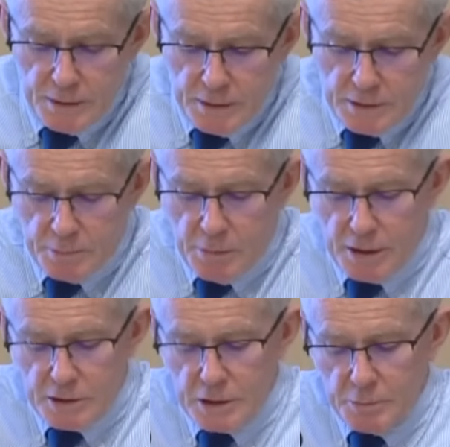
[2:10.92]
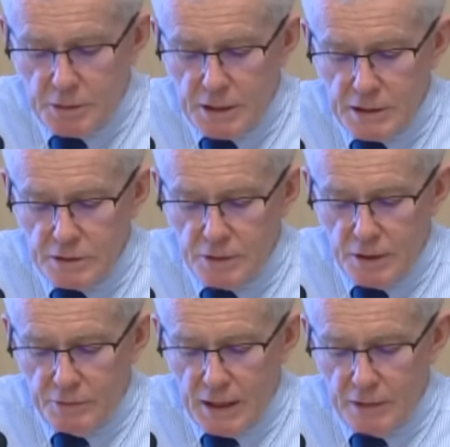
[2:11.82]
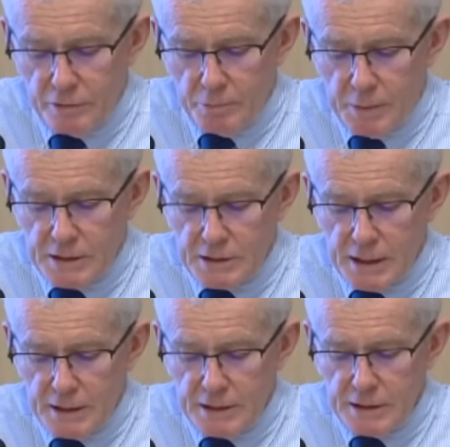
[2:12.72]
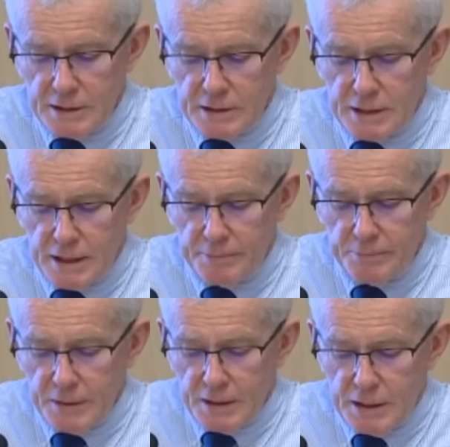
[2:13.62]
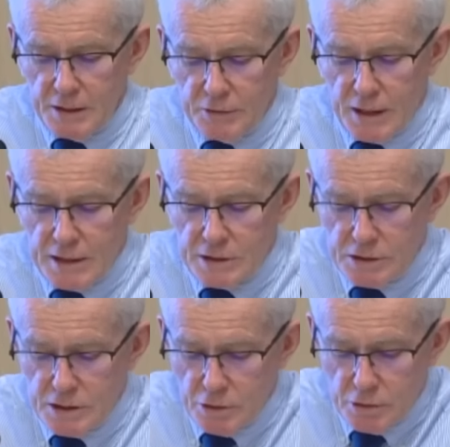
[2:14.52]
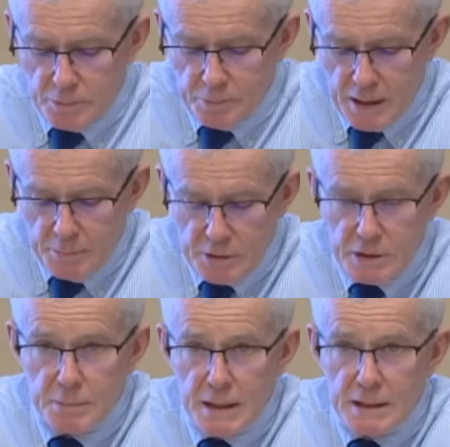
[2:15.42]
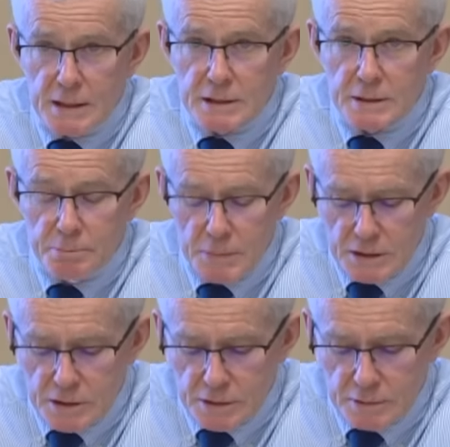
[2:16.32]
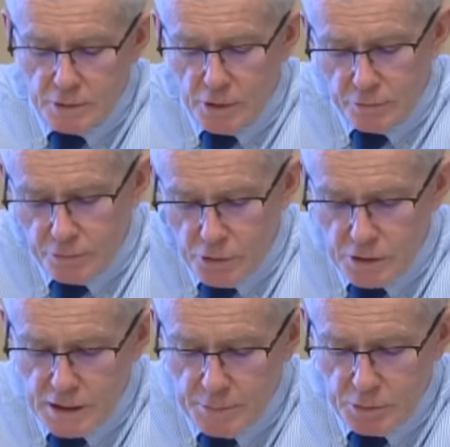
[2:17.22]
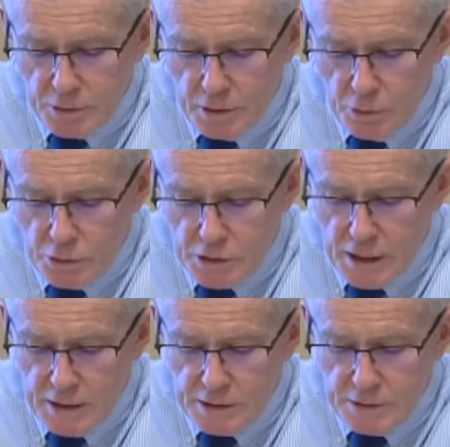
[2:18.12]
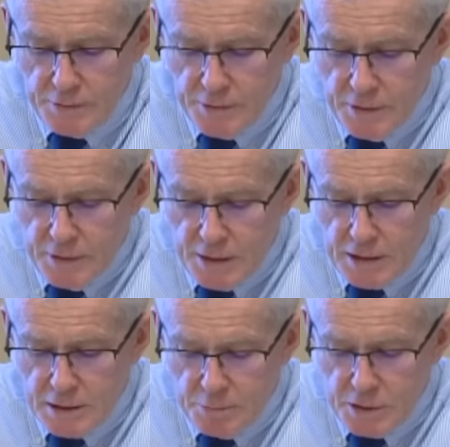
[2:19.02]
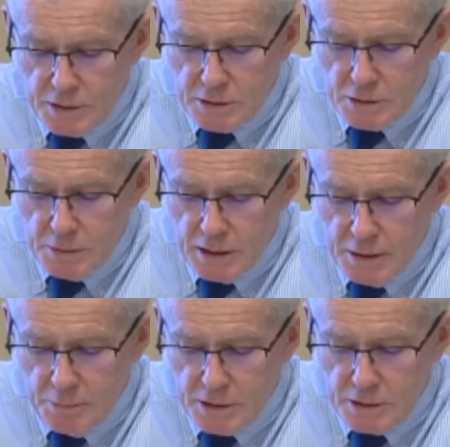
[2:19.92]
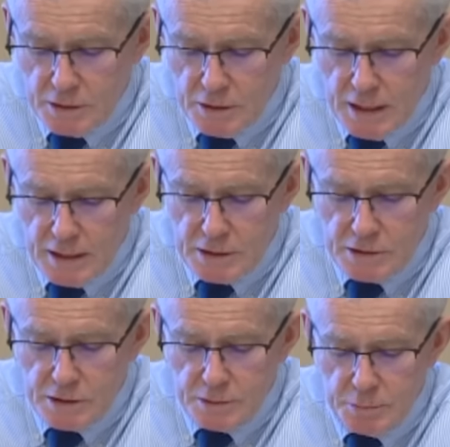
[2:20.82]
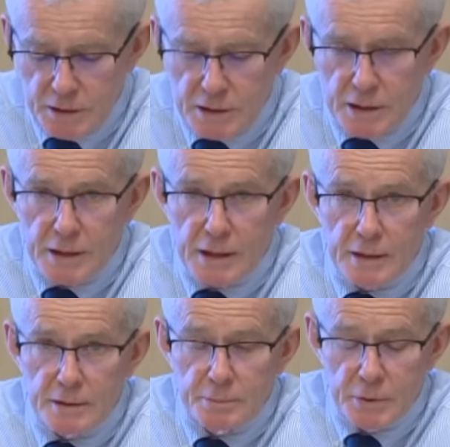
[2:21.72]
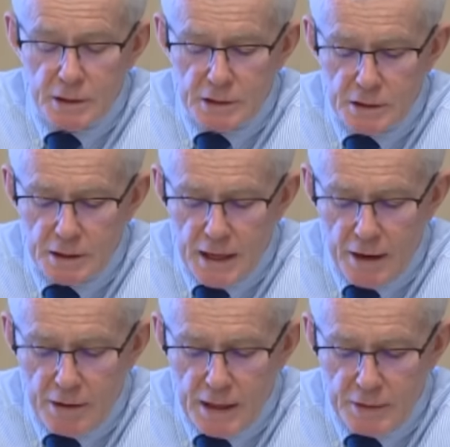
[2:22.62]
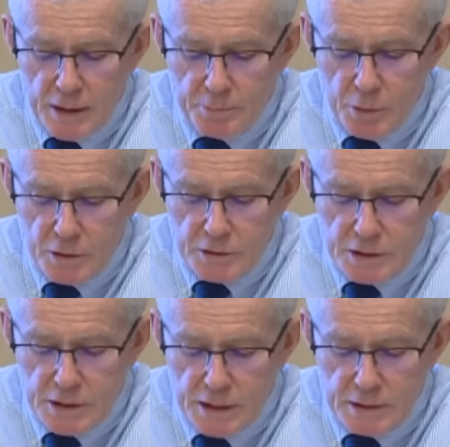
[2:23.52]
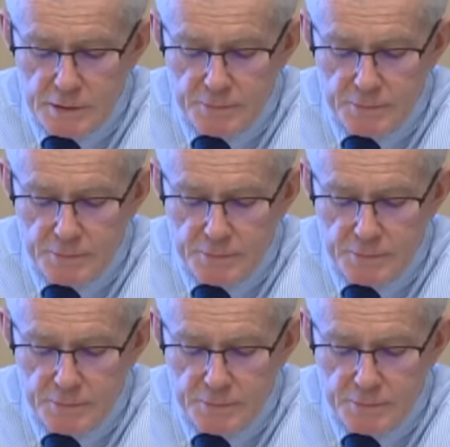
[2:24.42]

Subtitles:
So my interpretation of that value of impartiality is that if an agency or a department is making a submission on, for example, a law change, that submission should be limited to the agency's ability to carry out that policy change.